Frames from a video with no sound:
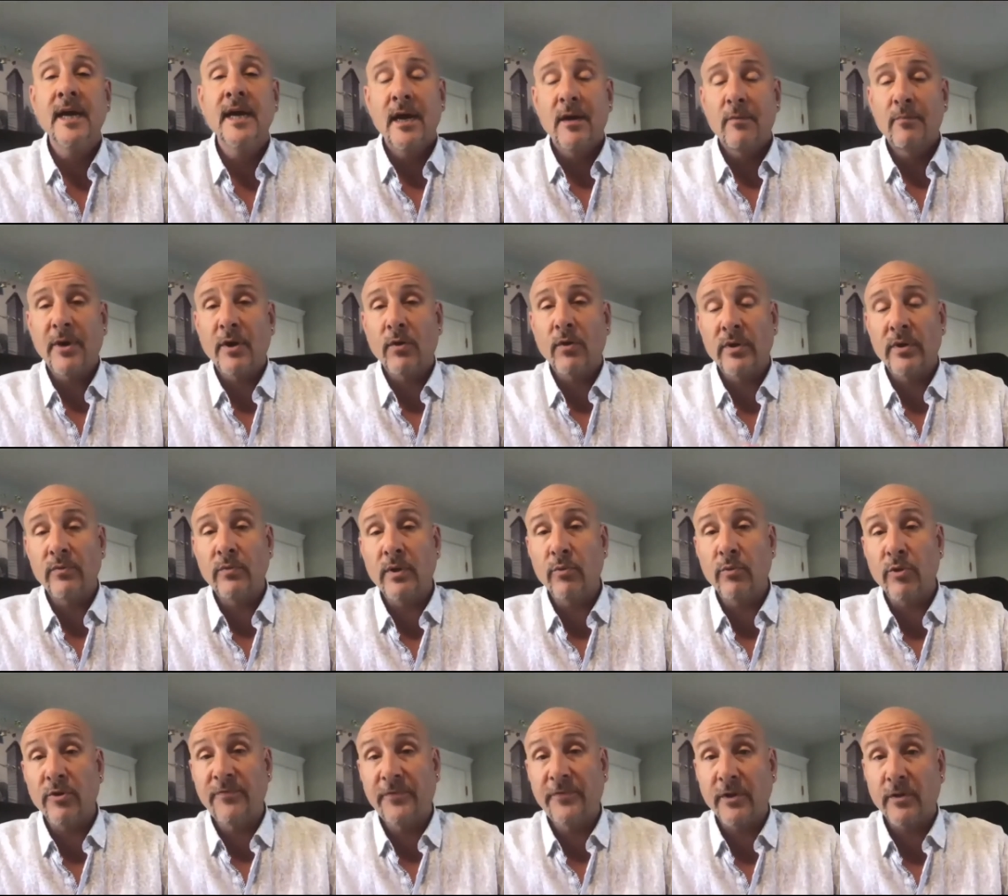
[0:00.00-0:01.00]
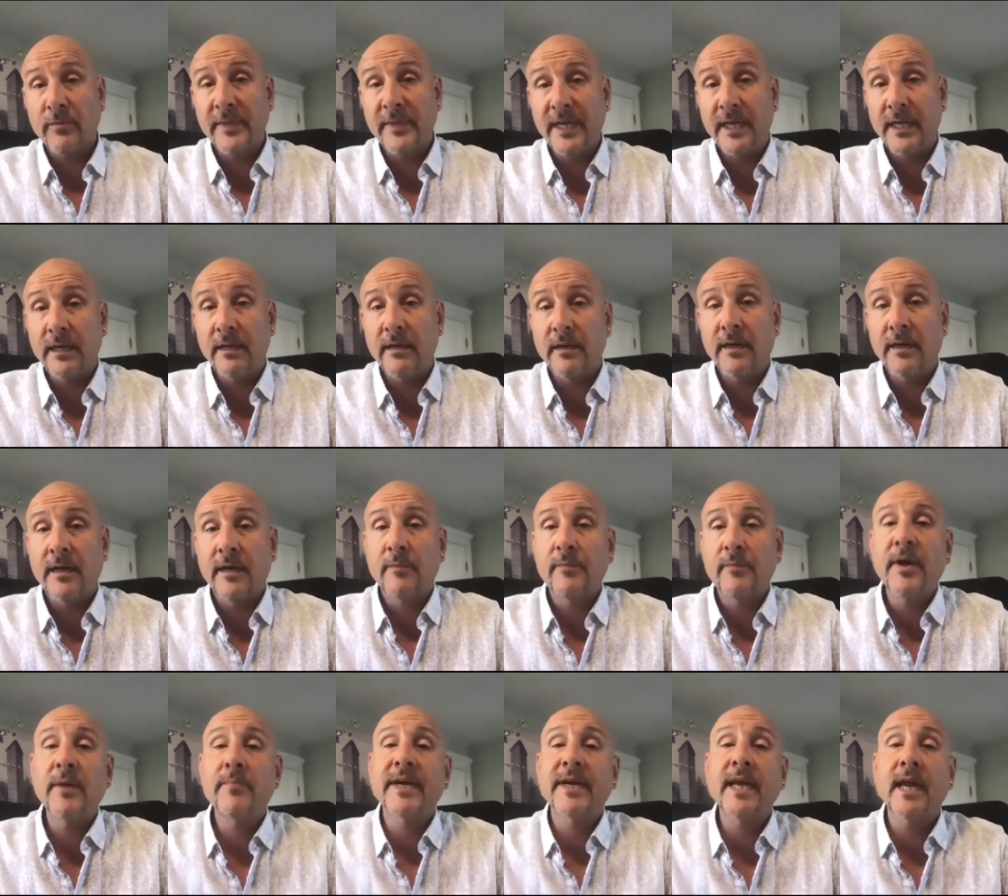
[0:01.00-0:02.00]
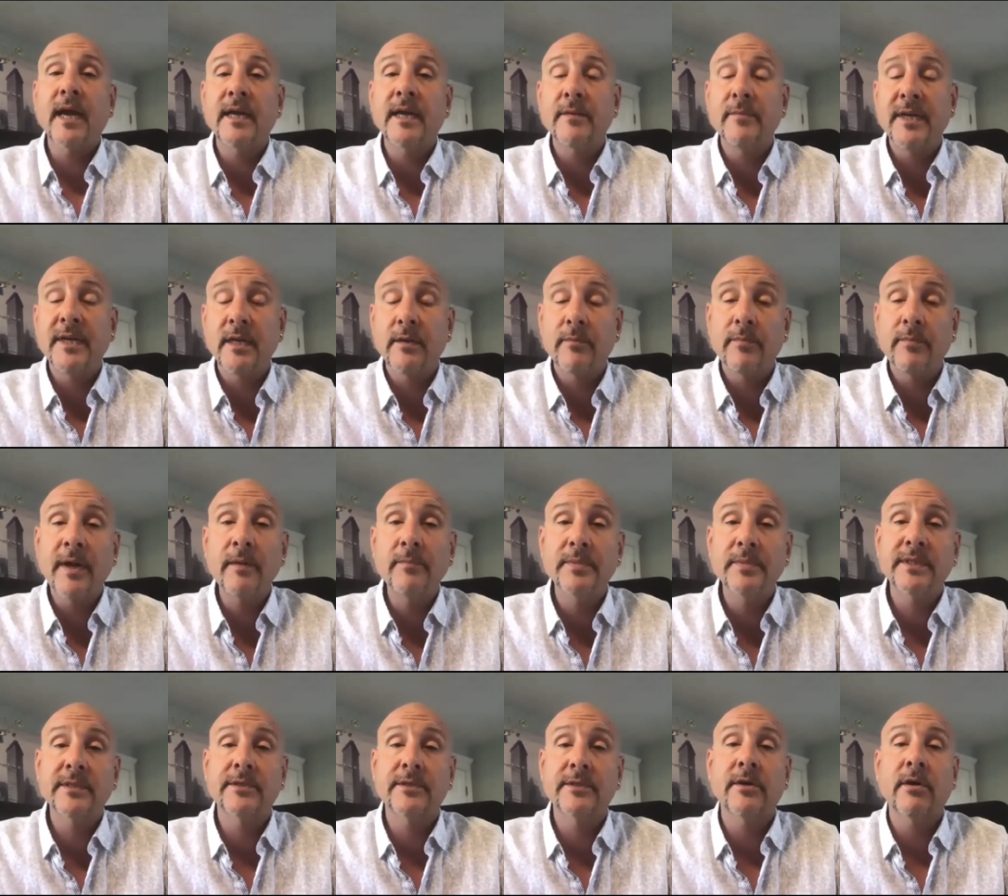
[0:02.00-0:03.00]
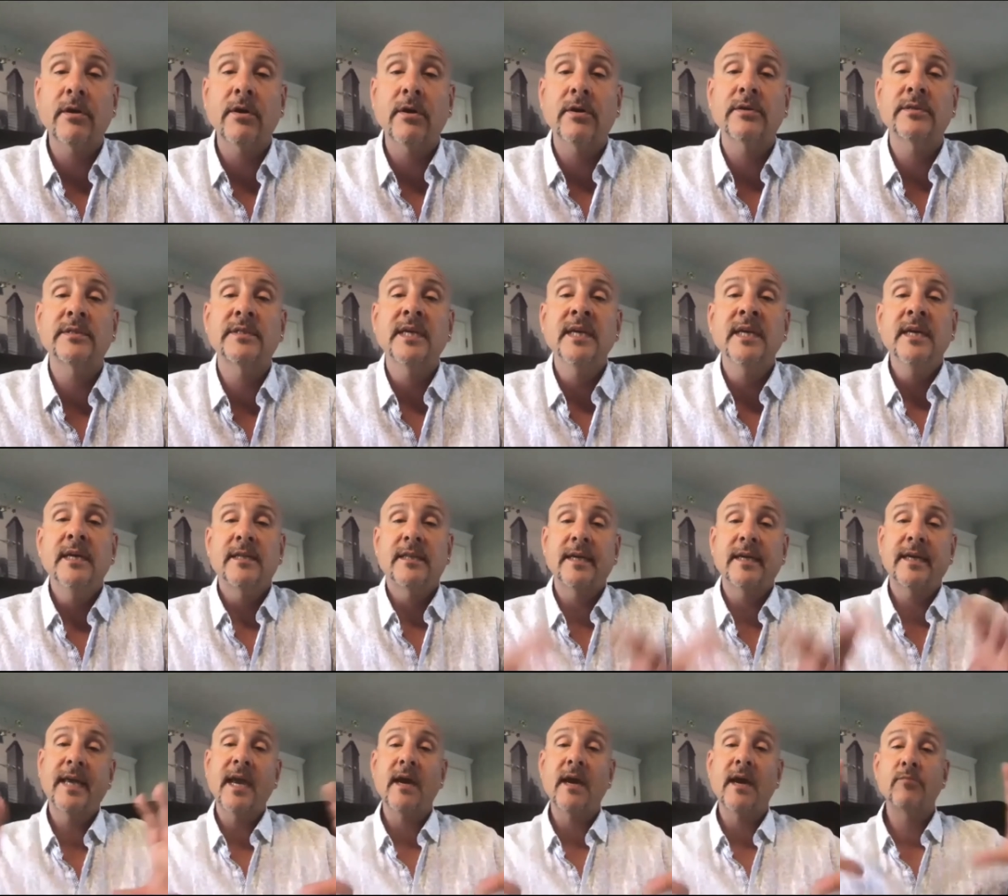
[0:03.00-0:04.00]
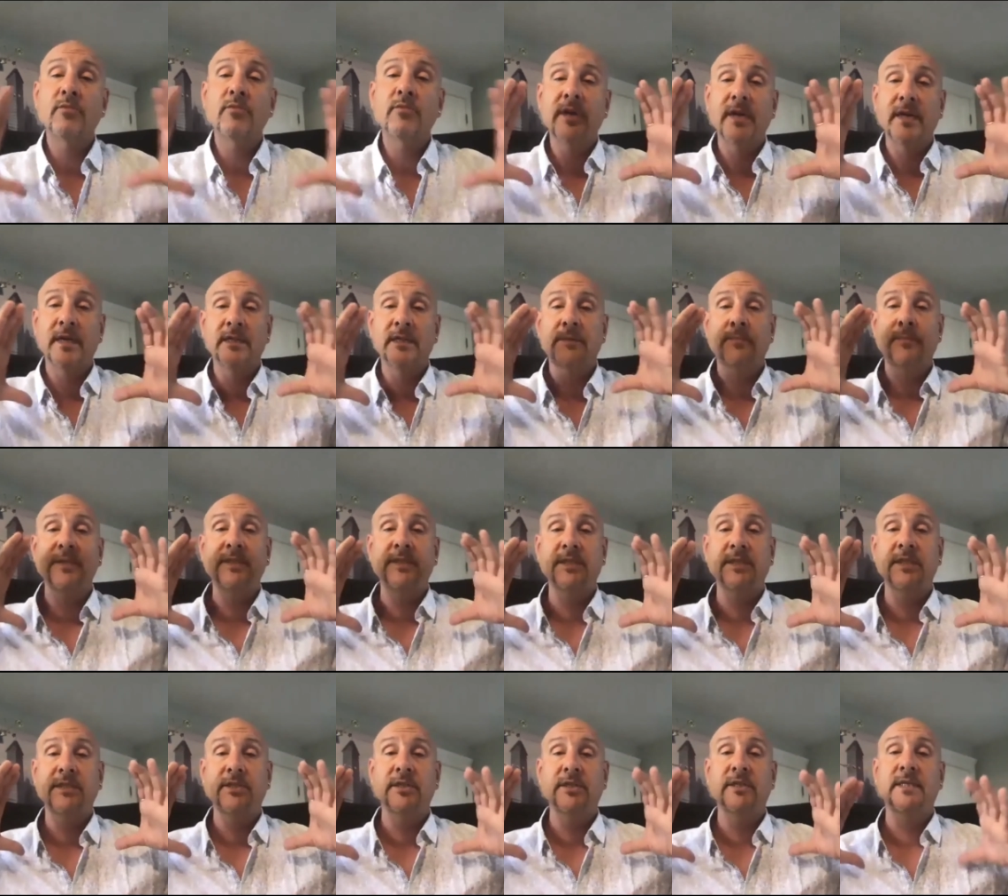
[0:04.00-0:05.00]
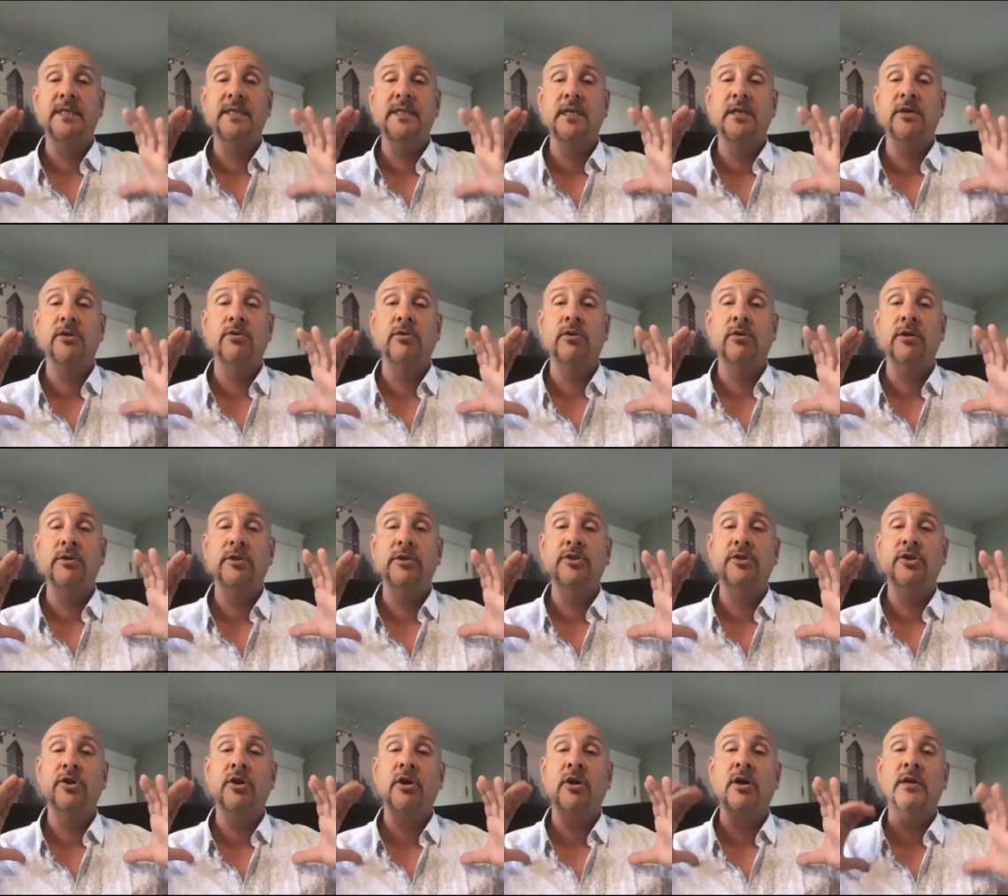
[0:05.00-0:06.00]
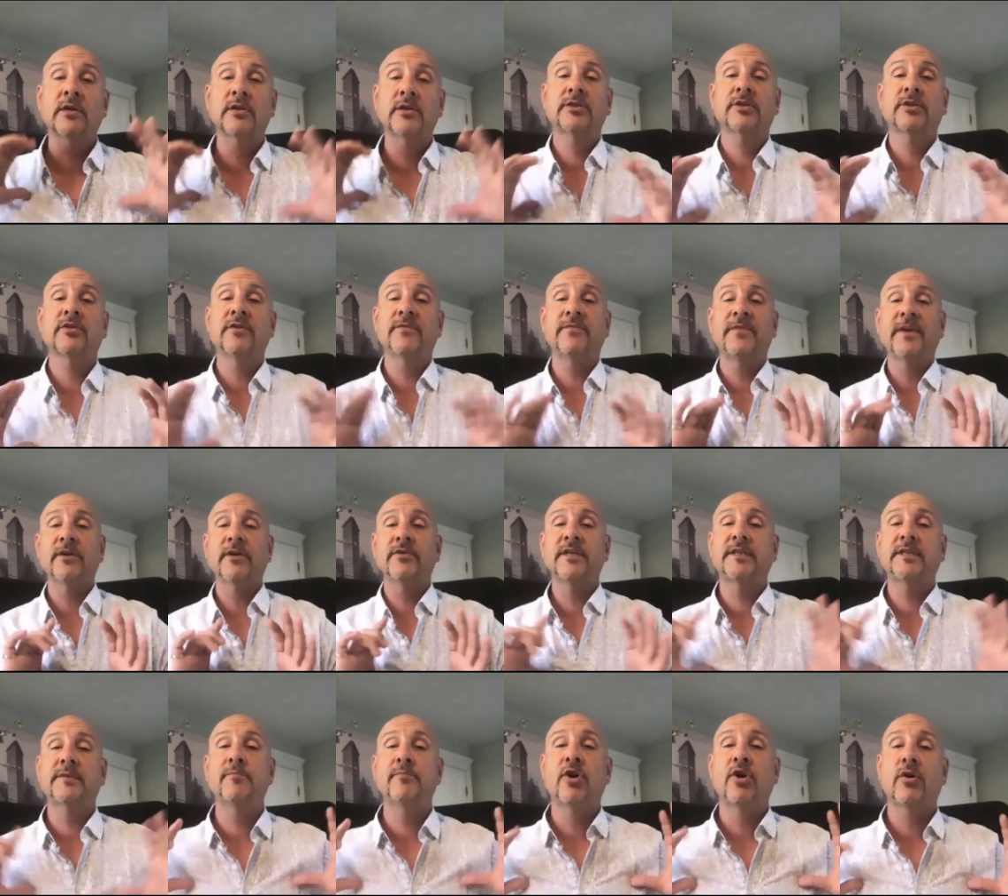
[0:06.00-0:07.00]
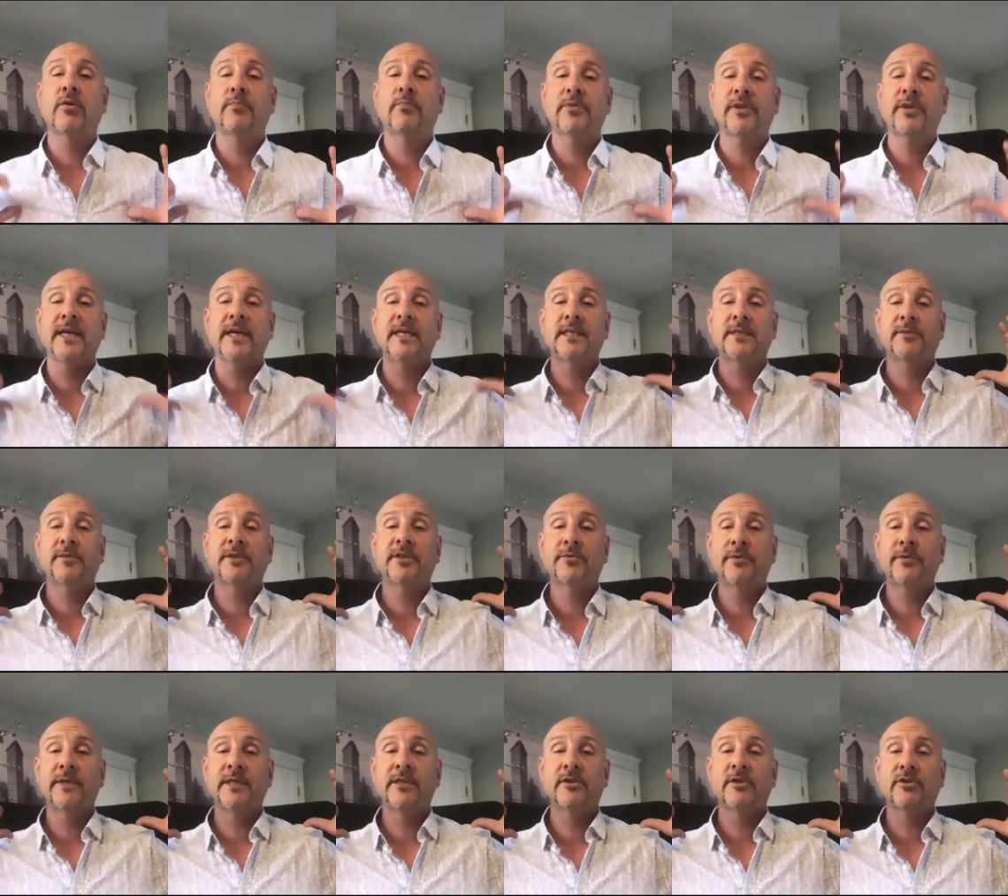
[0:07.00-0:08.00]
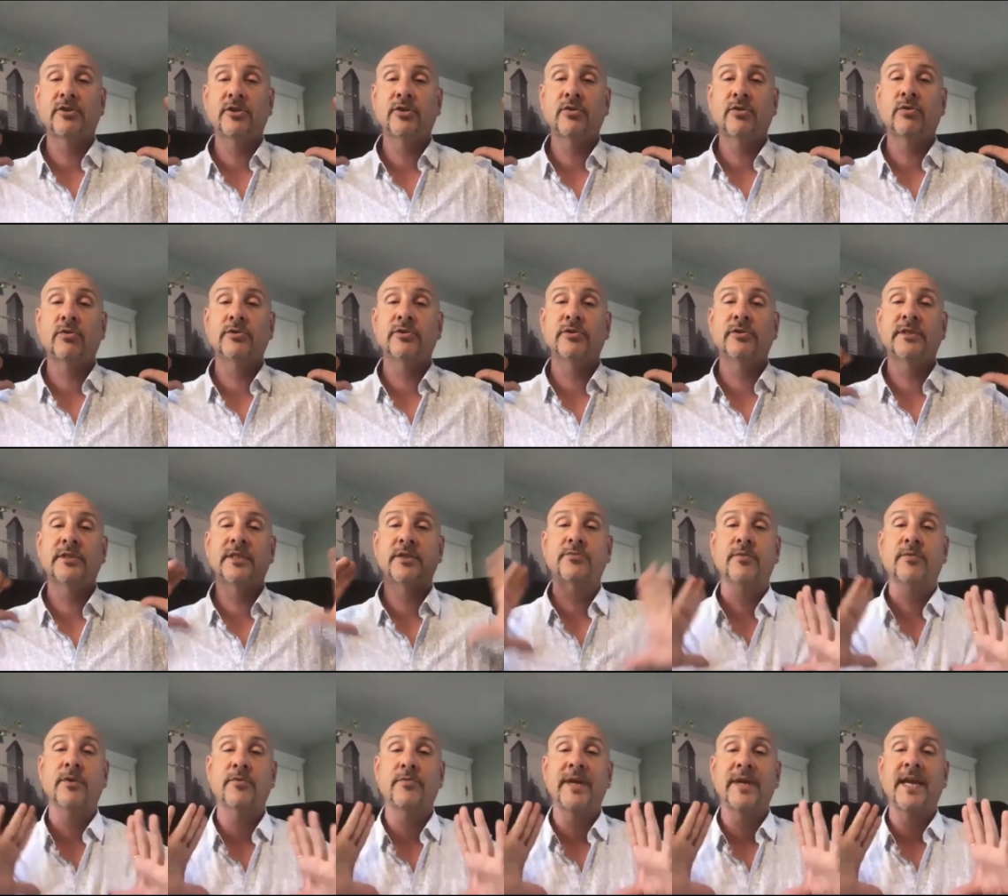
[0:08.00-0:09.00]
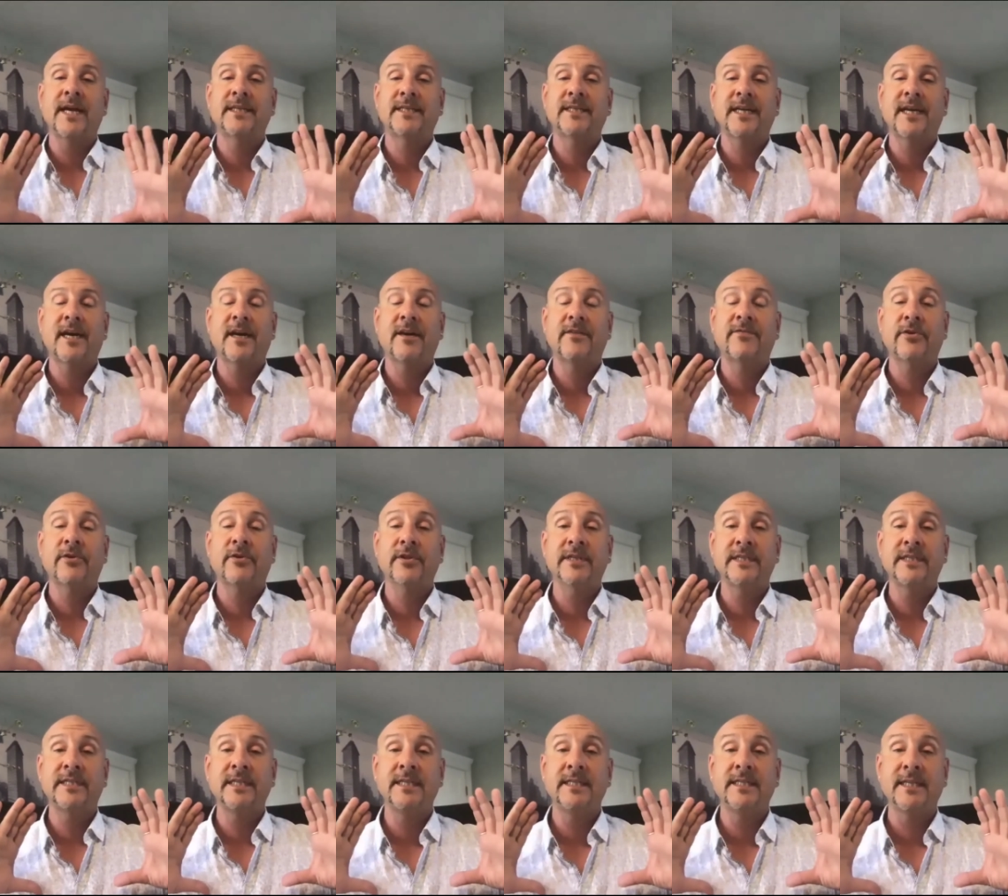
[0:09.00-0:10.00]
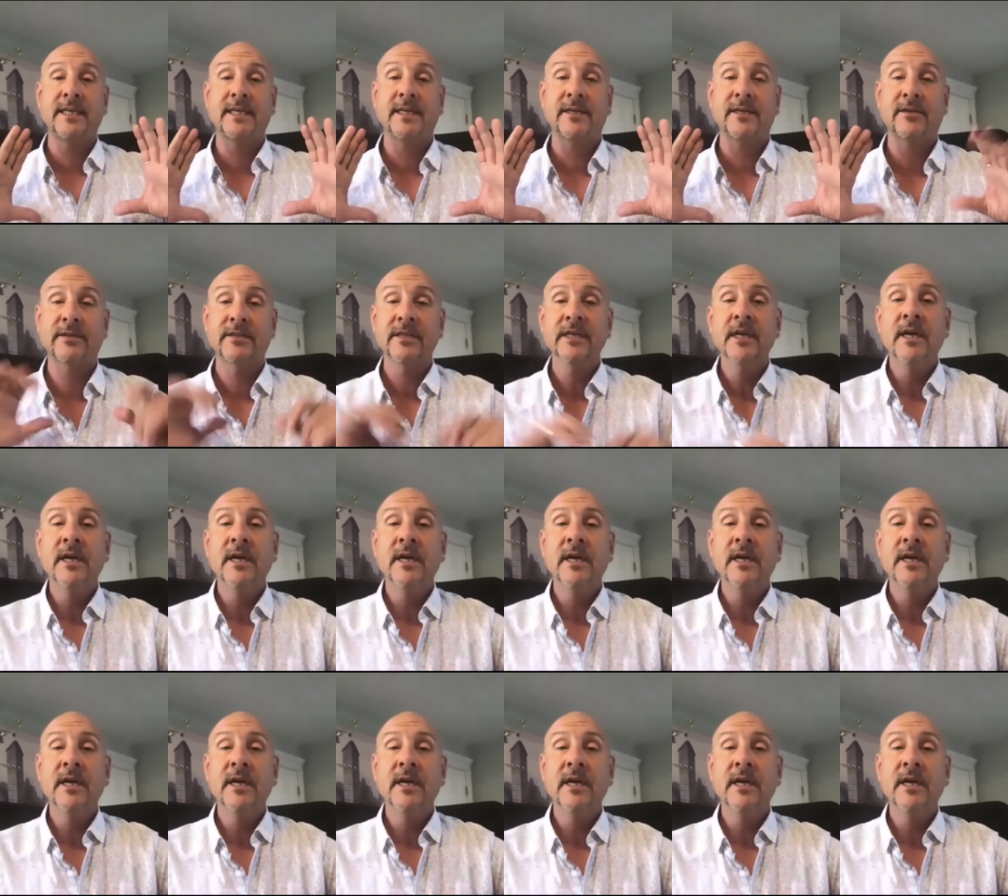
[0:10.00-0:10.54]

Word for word: But when we were filming uh, Pup Academy and Pup Stars, the camera is positioned here on the dog. So the very small place between their shoulders is where we had to have all the detail.